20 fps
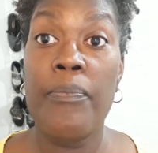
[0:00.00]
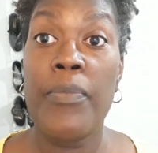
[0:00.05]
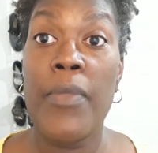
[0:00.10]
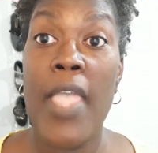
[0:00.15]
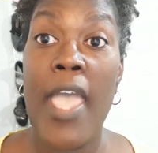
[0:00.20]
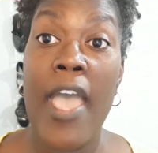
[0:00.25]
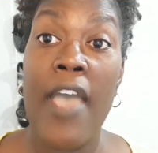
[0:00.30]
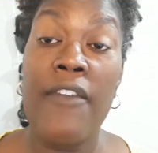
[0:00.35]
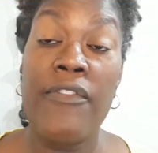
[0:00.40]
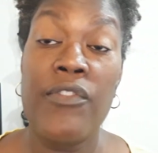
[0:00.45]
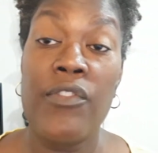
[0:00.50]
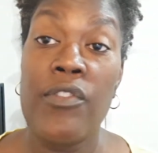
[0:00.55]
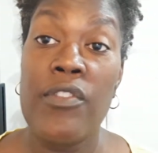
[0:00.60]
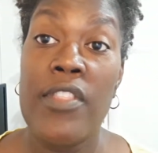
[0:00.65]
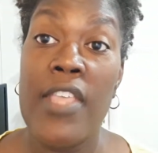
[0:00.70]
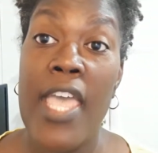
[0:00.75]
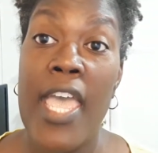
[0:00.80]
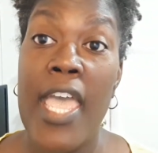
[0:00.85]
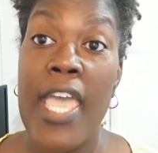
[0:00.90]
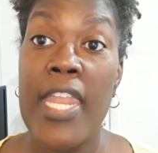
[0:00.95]
after
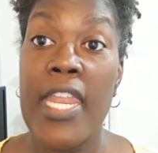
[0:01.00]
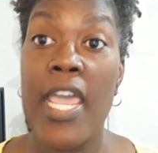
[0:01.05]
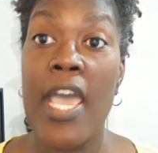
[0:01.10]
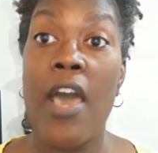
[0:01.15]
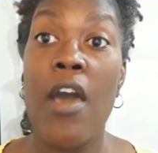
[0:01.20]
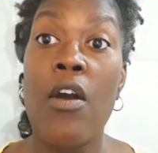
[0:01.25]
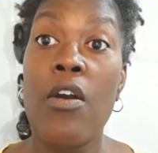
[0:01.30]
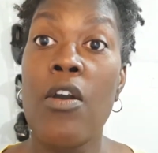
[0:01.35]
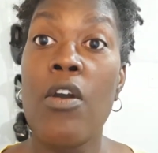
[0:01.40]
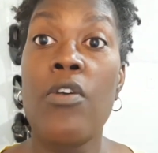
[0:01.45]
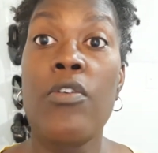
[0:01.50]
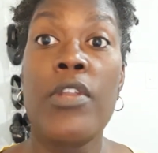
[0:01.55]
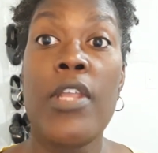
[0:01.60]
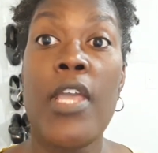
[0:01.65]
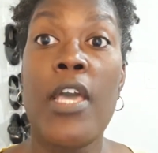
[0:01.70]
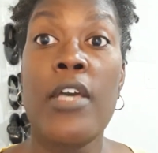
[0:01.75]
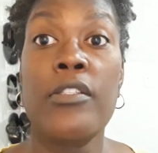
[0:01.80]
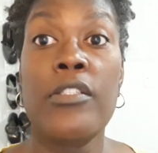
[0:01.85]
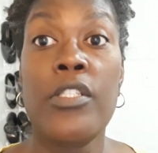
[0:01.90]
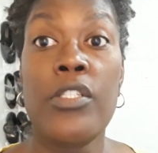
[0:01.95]
that, I'll go
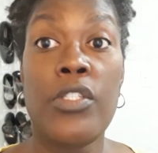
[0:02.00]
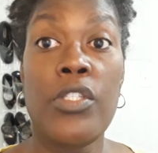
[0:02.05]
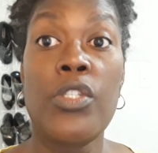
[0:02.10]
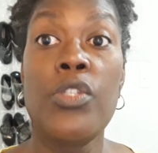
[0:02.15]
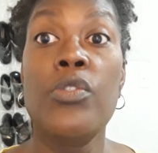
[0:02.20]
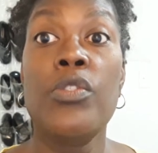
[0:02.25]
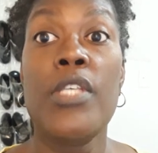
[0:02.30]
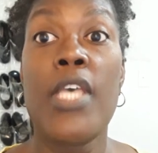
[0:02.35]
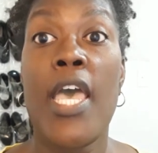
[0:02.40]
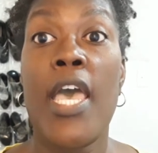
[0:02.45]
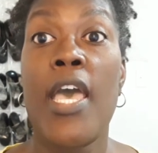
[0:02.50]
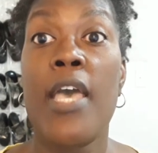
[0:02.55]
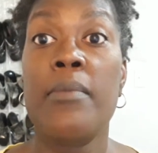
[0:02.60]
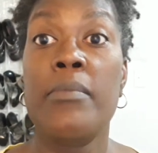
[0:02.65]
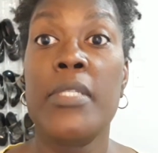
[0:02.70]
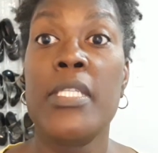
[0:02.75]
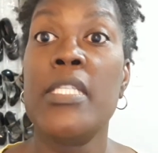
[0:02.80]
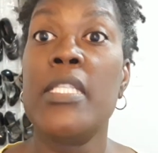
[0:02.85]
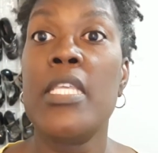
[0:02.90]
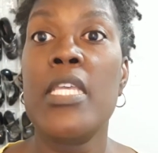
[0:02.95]
down to 2
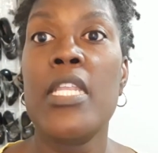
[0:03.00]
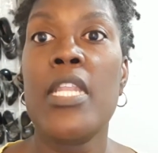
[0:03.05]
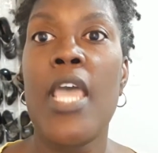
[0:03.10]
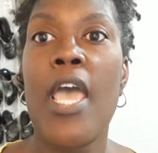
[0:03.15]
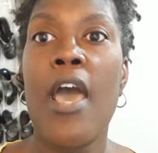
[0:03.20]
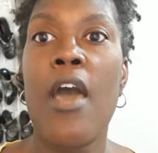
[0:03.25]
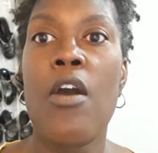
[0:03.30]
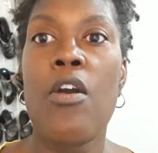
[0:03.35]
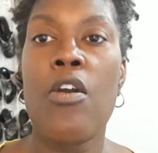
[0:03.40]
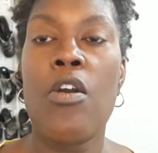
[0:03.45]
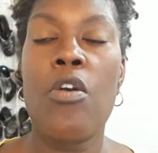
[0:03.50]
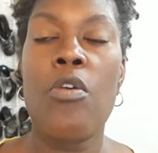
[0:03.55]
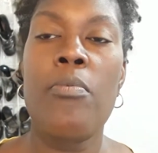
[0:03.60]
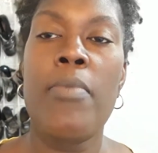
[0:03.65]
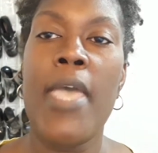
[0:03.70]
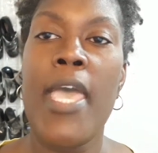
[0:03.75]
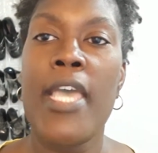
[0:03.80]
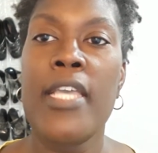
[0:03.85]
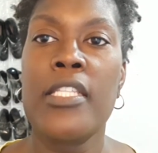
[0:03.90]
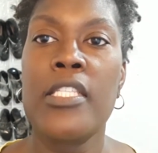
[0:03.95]
times. And then I'll go
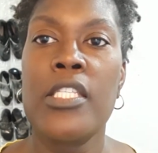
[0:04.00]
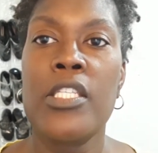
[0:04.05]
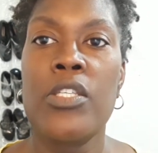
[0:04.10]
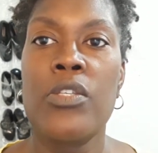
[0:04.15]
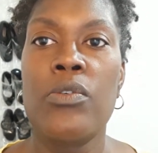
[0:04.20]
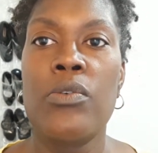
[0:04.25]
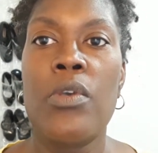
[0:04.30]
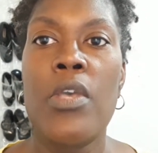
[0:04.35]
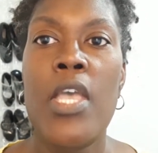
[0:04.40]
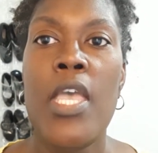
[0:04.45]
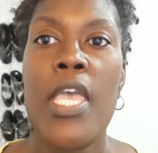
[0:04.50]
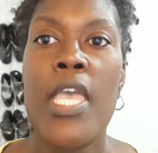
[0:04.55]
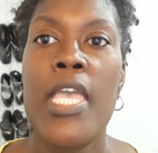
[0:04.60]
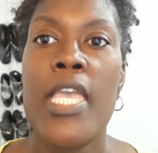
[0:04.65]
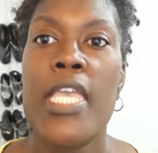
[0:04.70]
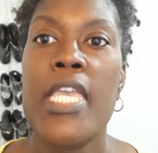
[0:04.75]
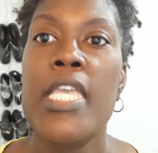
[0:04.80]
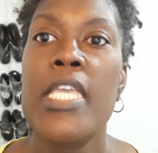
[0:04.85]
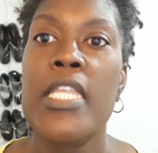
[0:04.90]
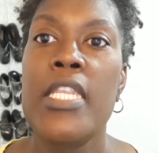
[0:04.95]
back to
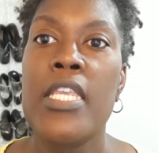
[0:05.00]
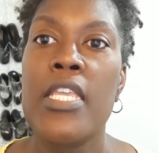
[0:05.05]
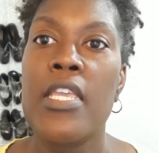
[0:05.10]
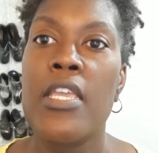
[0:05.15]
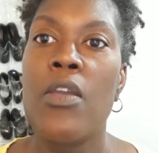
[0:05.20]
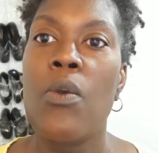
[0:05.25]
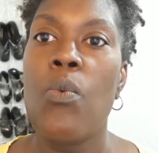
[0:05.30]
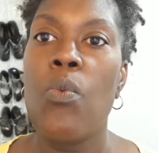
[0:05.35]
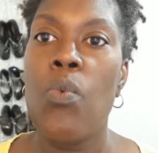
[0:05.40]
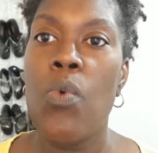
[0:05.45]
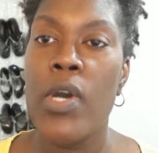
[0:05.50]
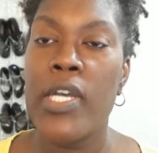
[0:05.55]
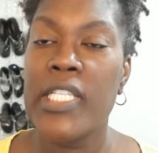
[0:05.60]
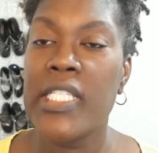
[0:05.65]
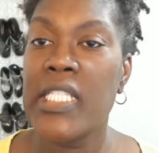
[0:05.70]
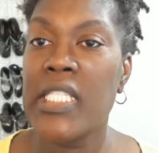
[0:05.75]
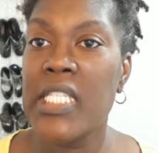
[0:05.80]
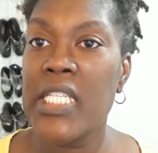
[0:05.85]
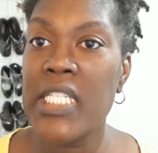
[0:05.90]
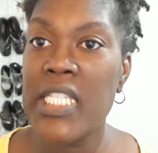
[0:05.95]
eating
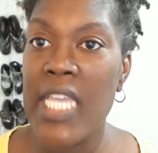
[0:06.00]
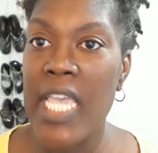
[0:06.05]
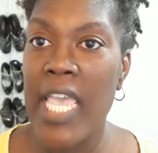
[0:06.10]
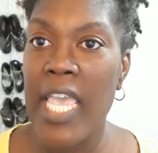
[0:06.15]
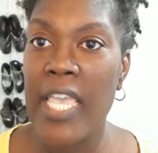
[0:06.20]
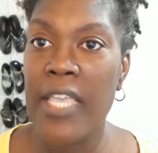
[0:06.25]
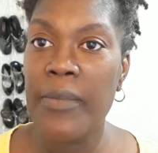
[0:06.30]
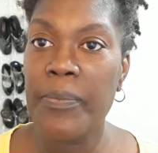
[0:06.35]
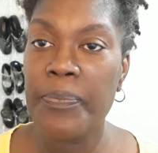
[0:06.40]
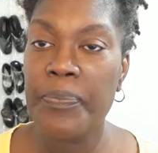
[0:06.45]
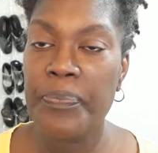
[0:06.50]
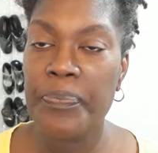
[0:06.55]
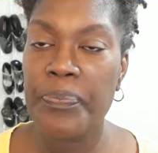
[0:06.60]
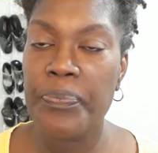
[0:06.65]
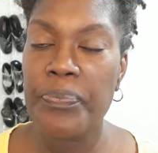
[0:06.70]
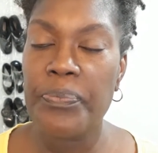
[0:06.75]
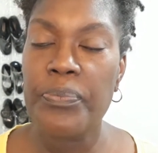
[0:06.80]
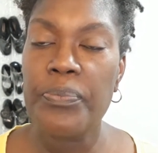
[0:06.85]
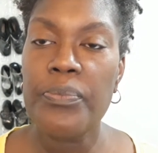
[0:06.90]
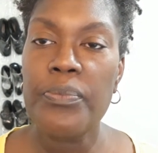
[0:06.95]
once a day.
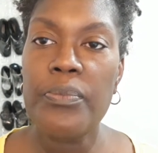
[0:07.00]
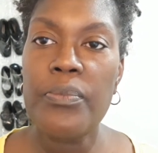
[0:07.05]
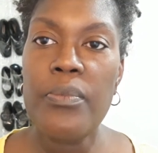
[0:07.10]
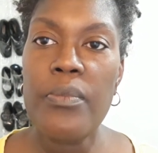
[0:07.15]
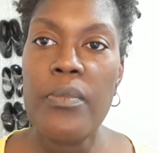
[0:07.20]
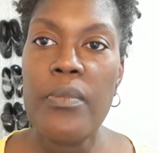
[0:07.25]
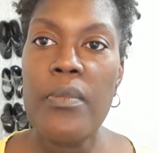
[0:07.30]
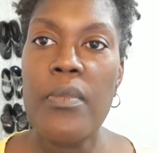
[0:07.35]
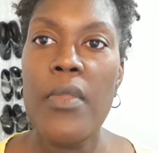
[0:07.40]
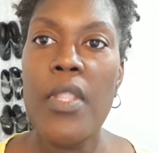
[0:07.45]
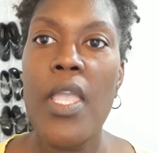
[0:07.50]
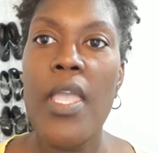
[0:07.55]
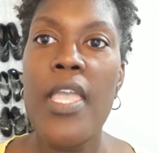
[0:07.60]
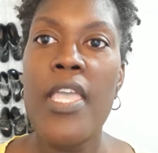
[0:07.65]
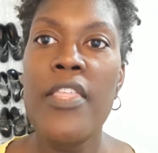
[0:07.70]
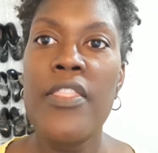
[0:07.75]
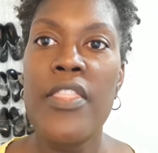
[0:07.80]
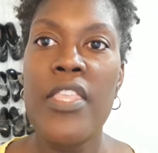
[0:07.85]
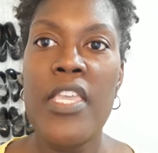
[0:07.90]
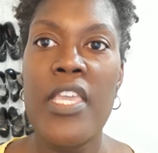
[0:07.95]

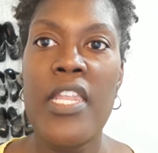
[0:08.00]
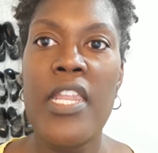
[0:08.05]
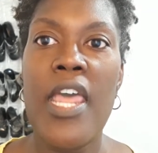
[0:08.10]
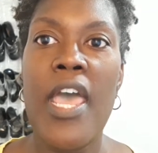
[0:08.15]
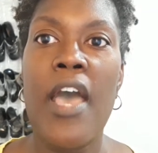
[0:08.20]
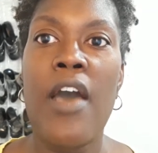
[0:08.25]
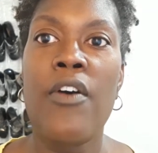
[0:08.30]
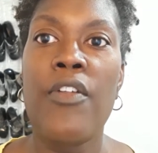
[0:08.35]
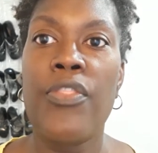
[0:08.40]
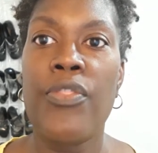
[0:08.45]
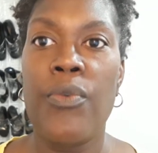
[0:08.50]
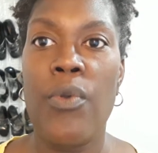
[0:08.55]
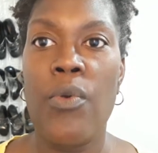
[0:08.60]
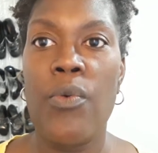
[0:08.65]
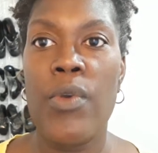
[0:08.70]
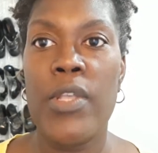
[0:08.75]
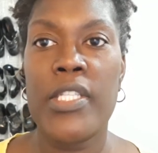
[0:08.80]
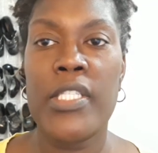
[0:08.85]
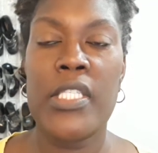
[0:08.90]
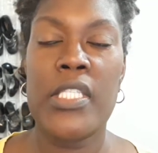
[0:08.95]
And then I'll
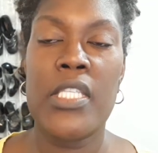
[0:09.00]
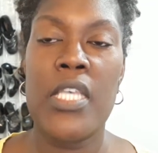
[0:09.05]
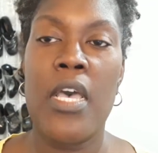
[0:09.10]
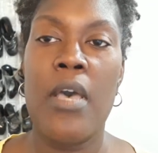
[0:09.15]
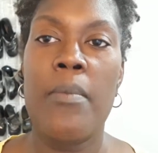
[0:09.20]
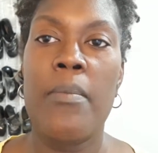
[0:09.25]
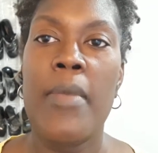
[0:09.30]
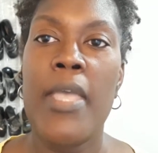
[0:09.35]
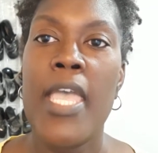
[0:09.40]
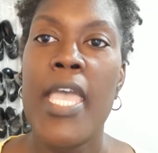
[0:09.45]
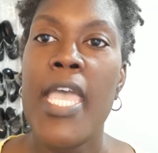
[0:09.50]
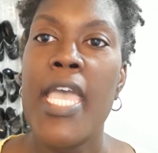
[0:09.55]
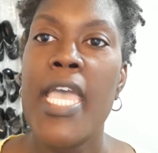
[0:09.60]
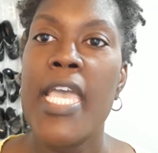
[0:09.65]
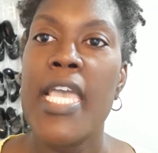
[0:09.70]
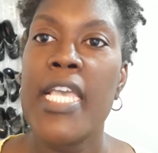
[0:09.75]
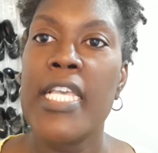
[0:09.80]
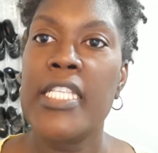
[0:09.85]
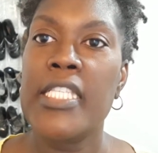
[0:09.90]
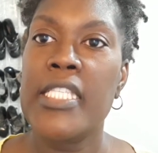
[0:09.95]
throw in some
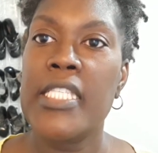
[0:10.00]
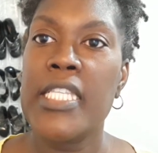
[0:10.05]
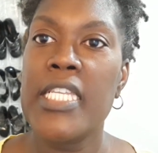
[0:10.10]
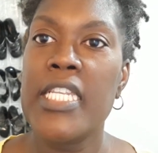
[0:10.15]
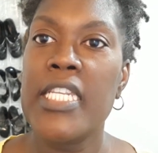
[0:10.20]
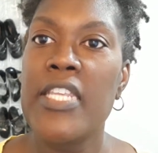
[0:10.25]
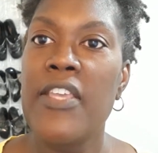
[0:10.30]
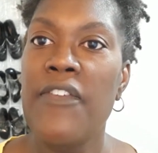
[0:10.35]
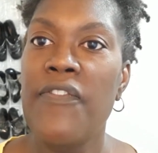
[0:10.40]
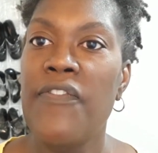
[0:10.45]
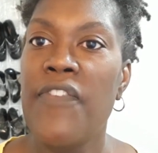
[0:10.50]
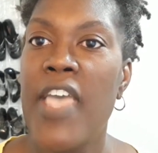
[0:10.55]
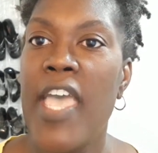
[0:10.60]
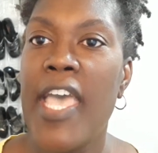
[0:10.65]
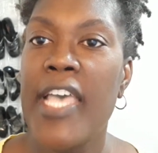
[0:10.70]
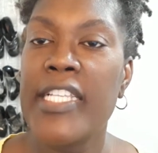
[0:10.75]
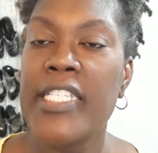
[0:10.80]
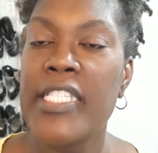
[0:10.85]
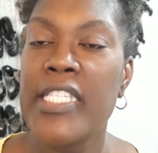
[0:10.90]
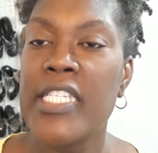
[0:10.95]
extended
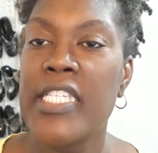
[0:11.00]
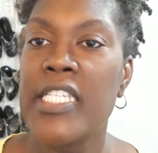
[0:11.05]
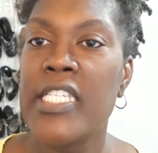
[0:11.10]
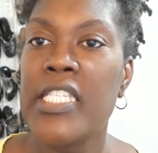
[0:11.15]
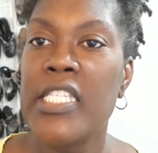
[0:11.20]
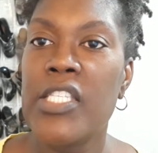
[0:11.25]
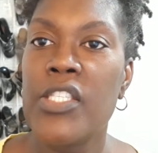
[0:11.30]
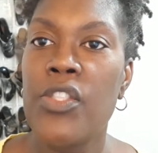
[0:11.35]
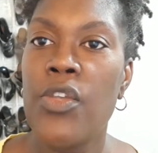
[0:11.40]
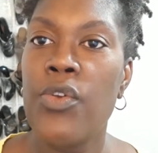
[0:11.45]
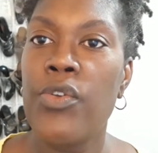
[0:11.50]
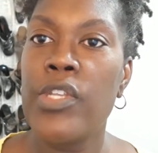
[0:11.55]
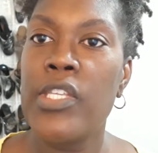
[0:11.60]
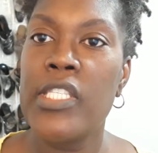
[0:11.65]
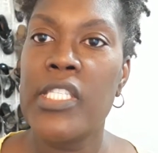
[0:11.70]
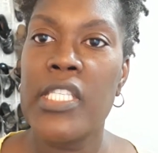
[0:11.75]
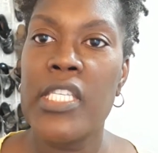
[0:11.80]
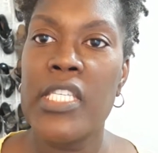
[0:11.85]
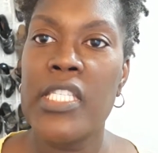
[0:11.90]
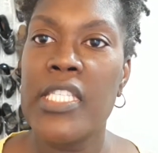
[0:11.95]
fasts,
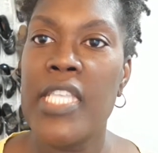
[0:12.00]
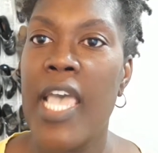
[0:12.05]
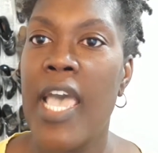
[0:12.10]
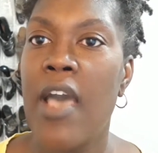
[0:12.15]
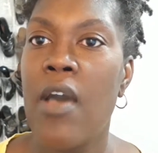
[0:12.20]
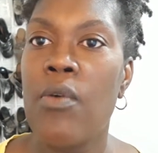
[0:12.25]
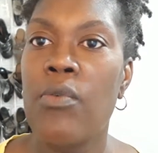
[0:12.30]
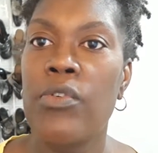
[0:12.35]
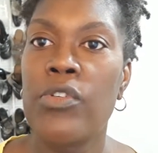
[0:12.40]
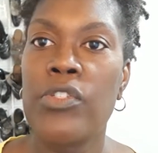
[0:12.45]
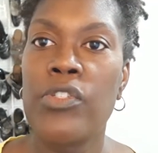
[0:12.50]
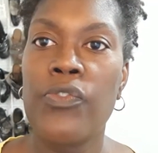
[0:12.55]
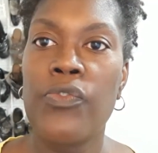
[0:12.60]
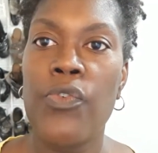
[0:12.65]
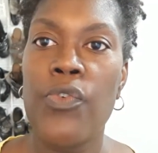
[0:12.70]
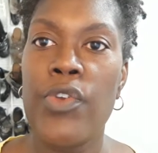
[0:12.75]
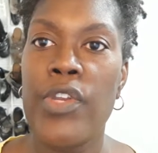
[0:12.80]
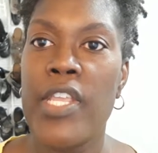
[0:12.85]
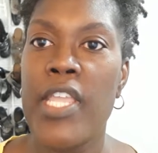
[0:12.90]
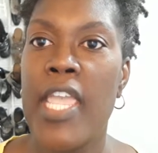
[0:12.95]
36 hours,
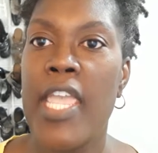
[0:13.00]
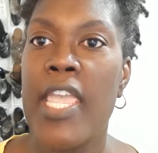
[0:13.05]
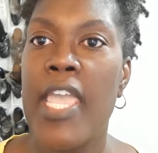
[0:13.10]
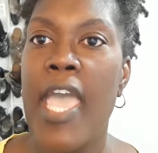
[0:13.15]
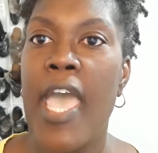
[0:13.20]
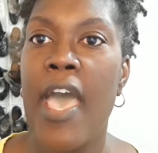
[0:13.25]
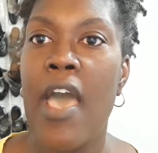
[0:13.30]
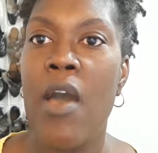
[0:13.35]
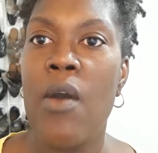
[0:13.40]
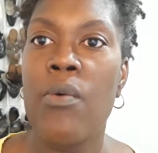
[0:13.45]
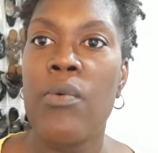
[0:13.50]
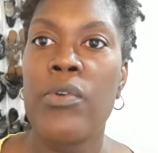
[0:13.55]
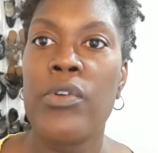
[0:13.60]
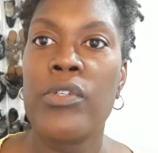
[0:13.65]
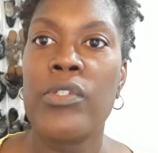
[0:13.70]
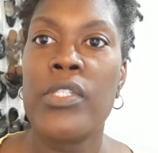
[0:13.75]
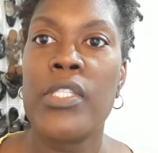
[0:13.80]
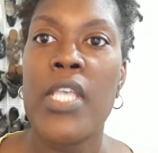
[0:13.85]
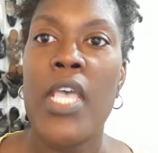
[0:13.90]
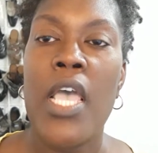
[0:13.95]
48
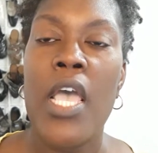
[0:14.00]
hours,